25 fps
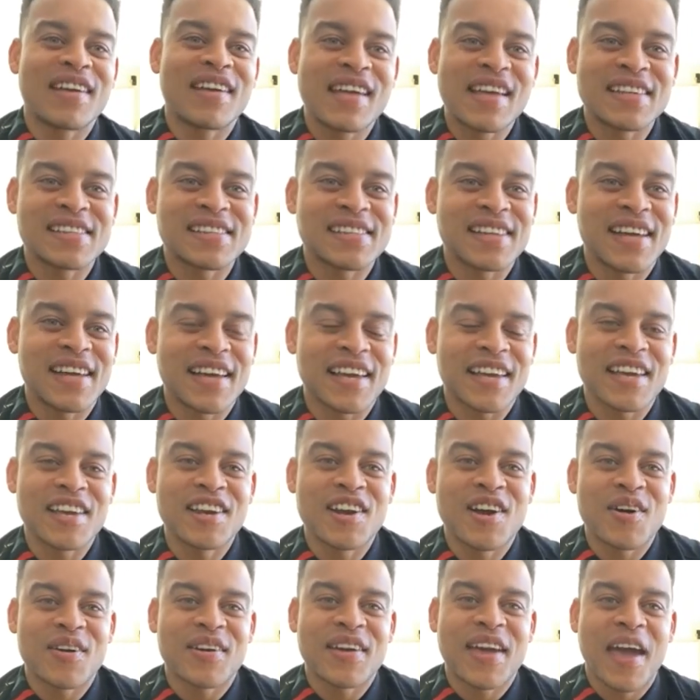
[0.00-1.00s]
It's like, you
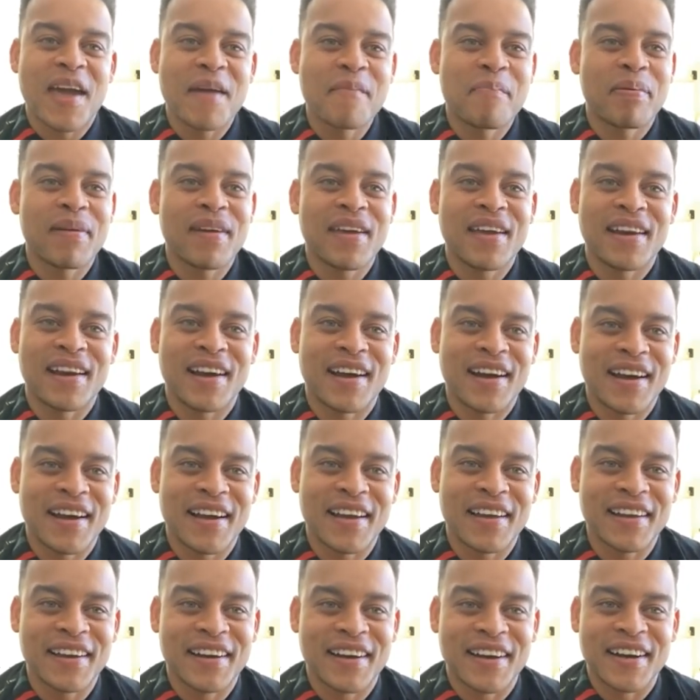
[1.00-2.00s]
know, KP and
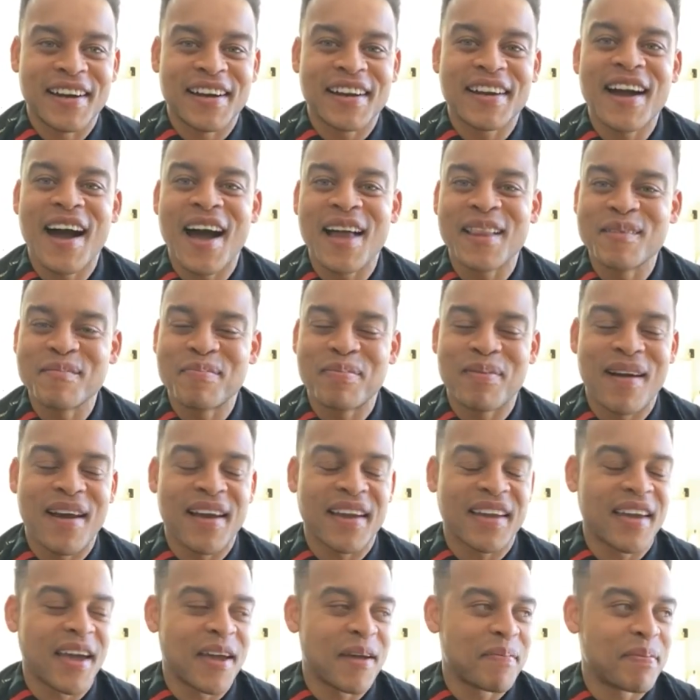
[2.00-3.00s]
I, Kyla
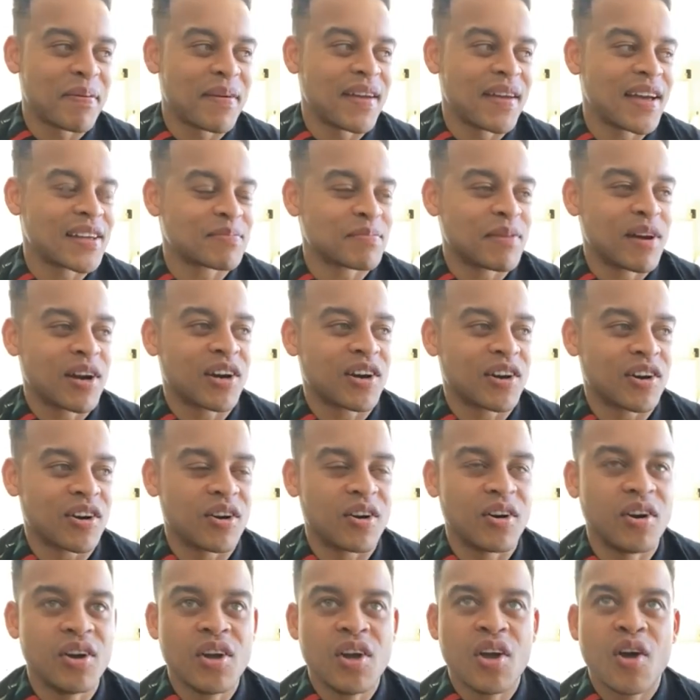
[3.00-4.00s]
Pratt, KP, that's my
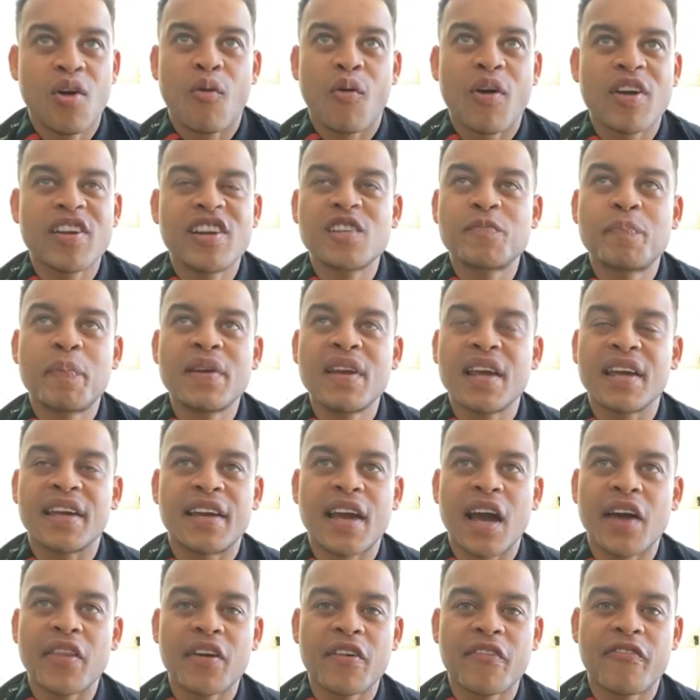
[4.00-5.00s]
girl. We just been
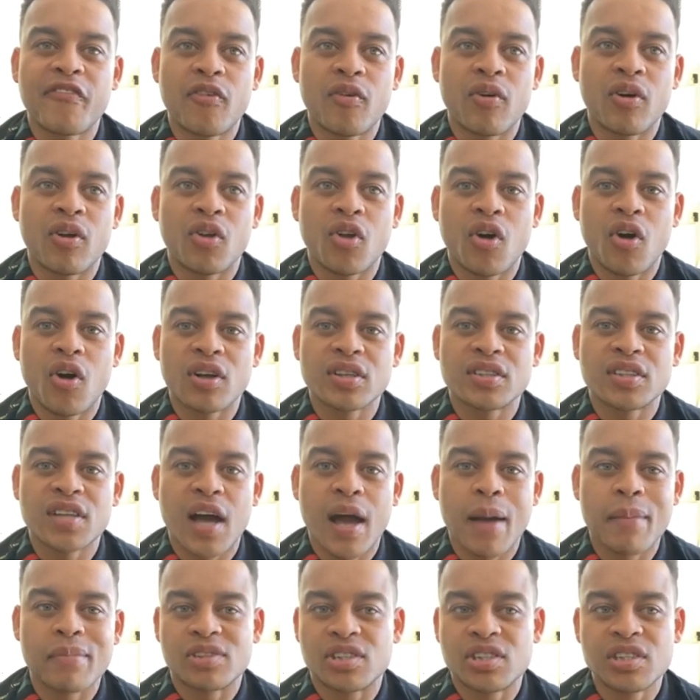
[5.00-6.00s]
together for a long
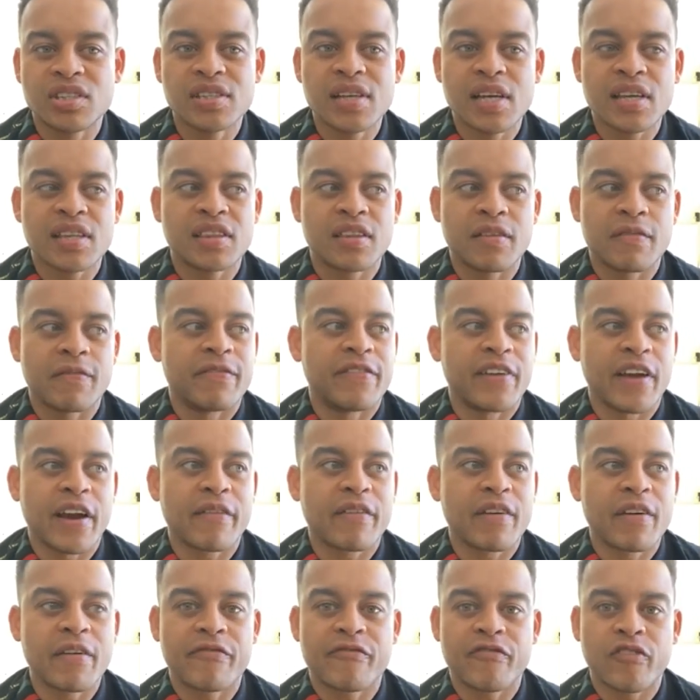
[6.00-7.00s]
time. She's like the
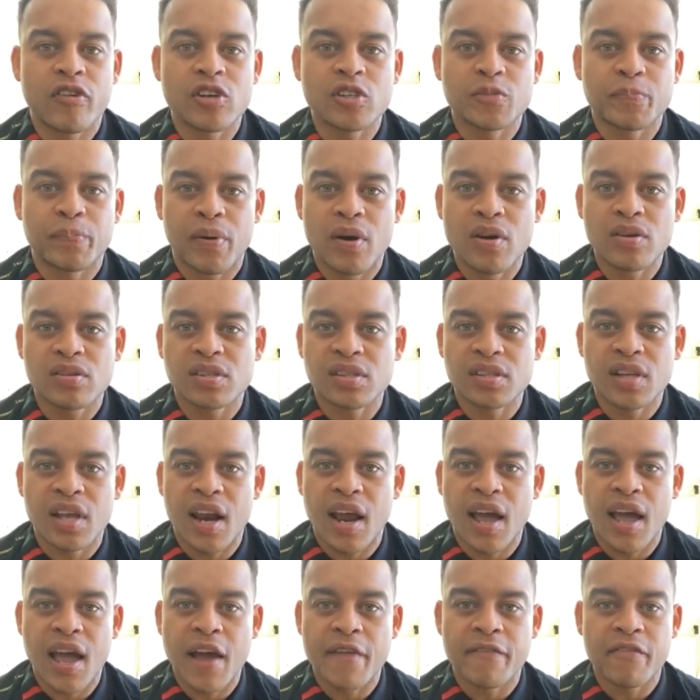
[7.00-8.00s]
very first person that
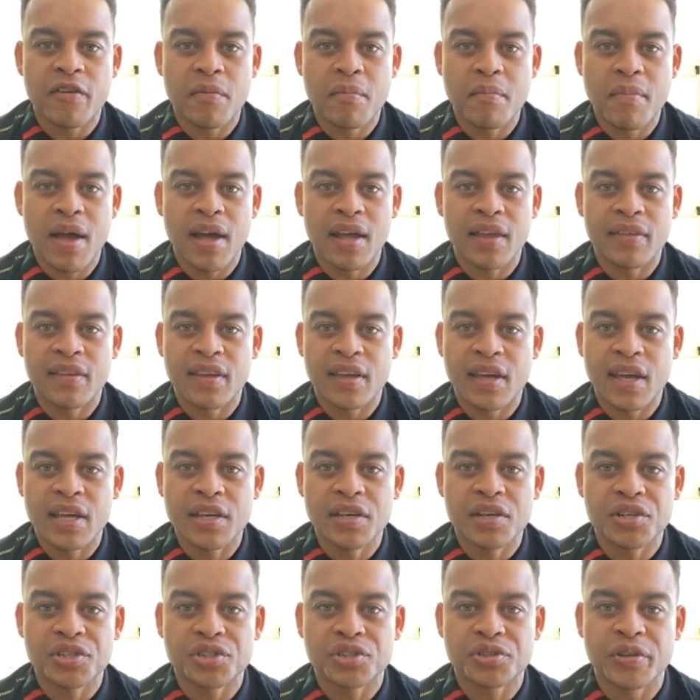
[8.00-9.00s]
I ever met in the
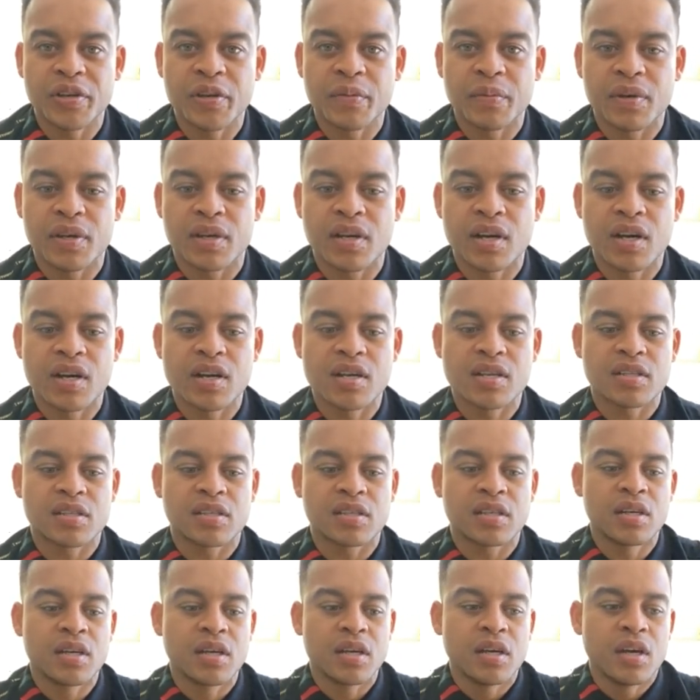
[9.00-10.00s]
industry
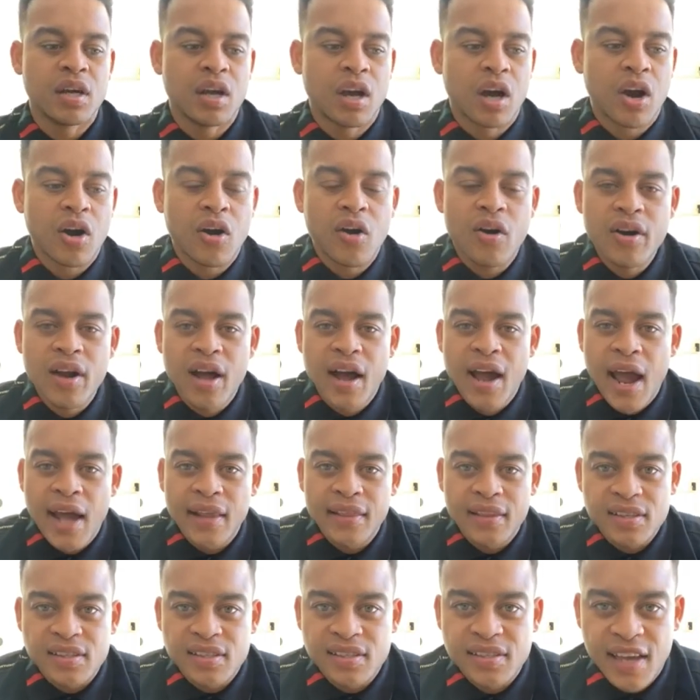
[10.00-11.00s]
because her and I
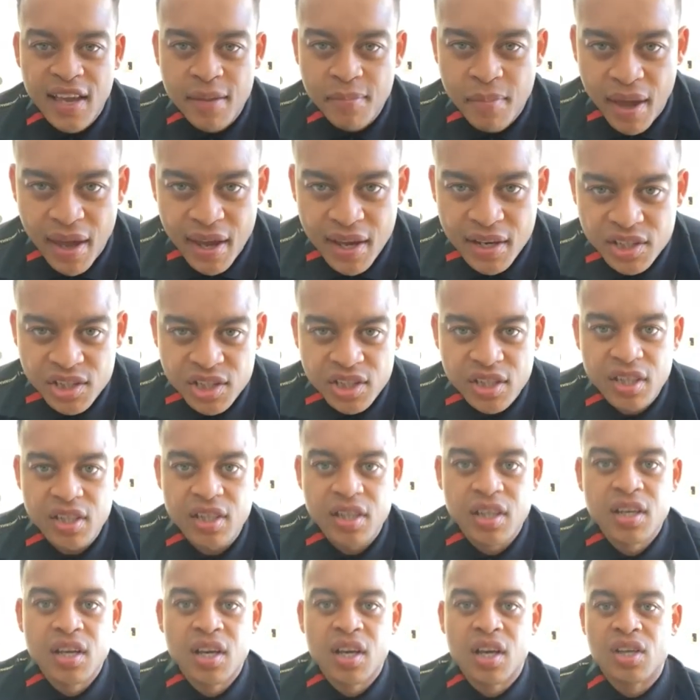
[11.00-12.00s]
had the same agent.
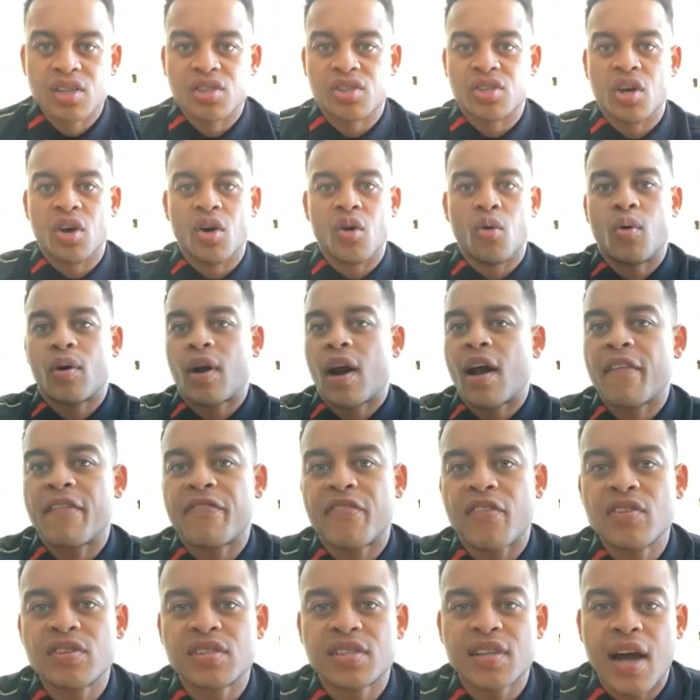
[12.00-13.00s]
So when I
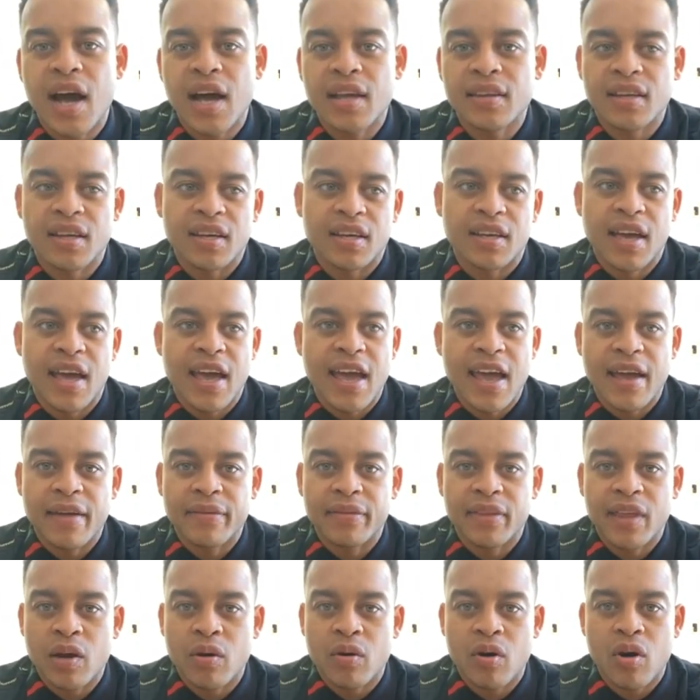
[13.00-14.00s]
first got in the game,
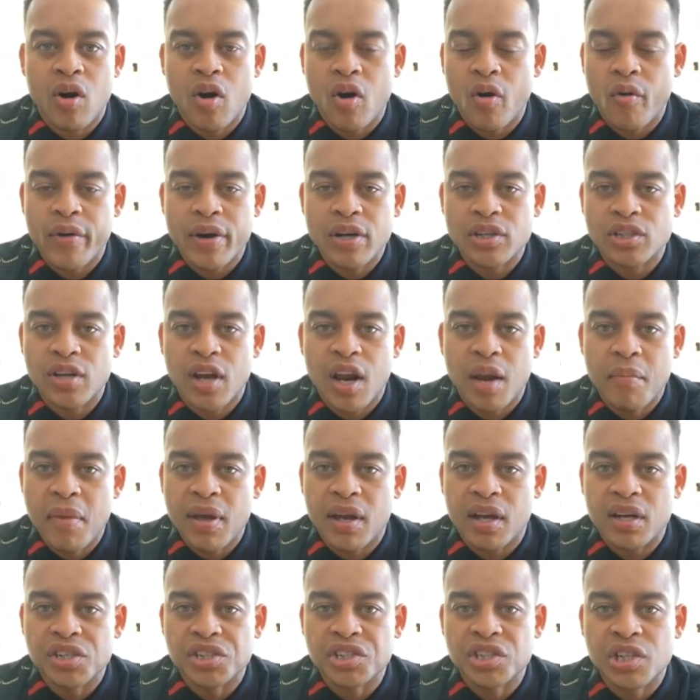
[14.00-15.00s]
they were already trying to
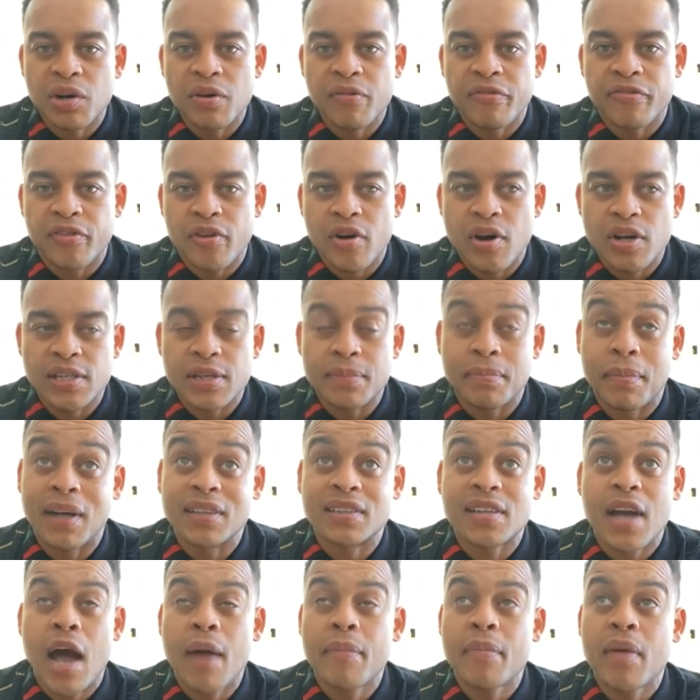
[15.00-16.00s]
make a show for us. And by the
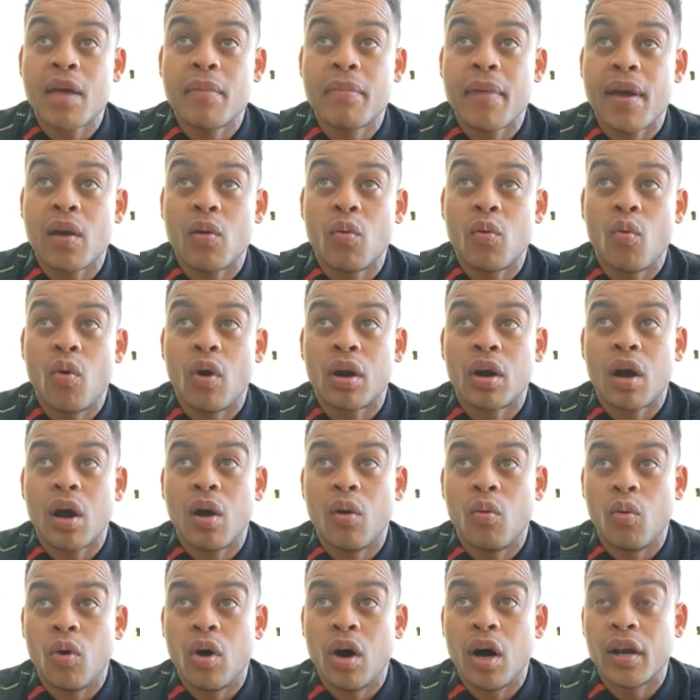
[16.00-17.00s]
time they made
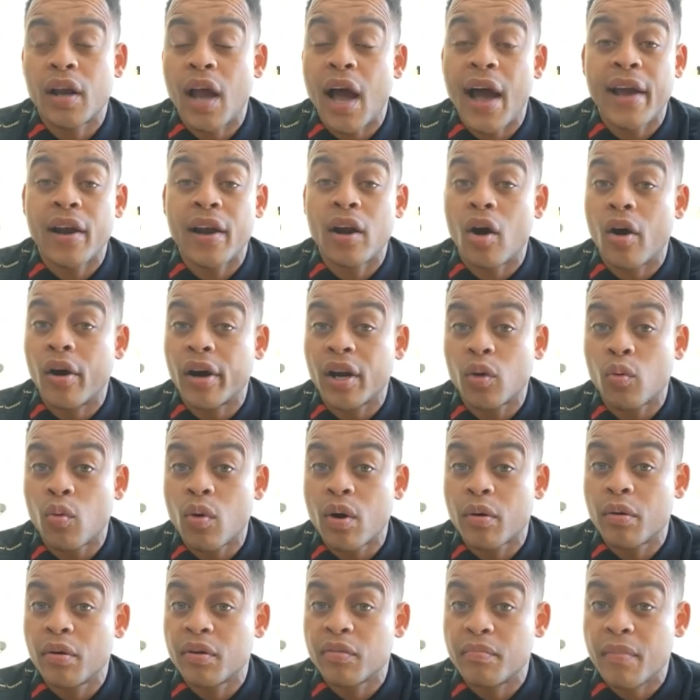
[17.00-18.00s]
One-on-One, I'd already
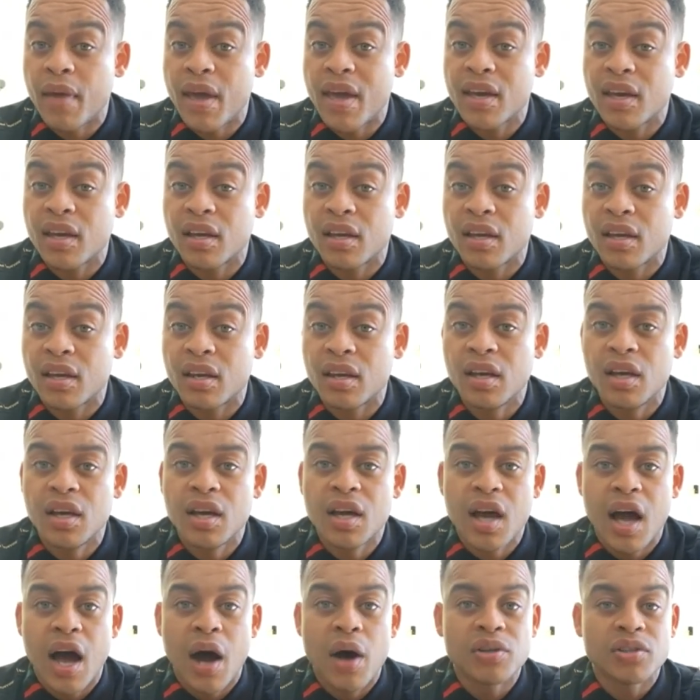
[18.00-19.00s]
worked with Megan.
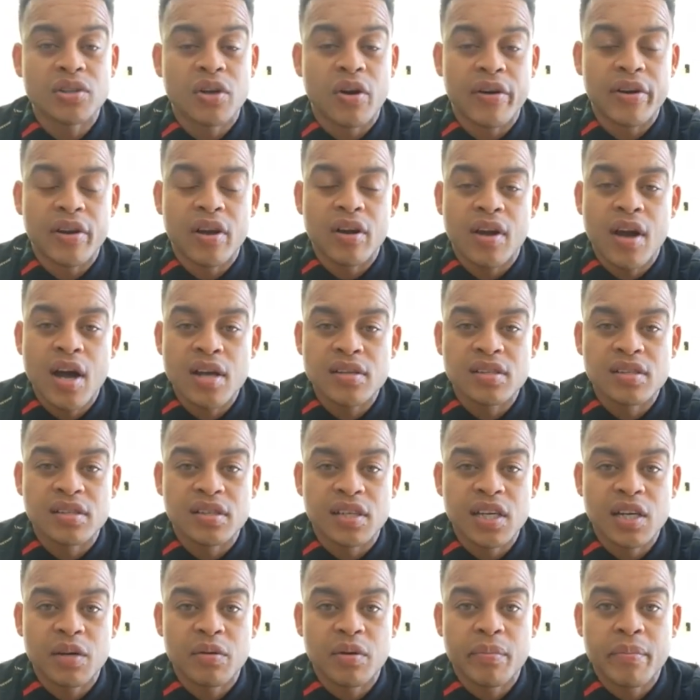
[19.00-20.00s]
I was already on Cousin
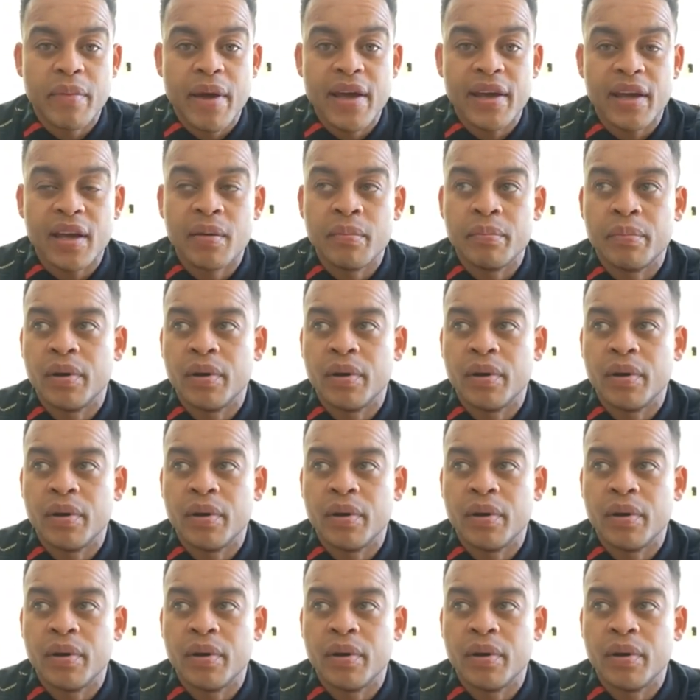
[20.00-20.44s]
Skeet with Megan.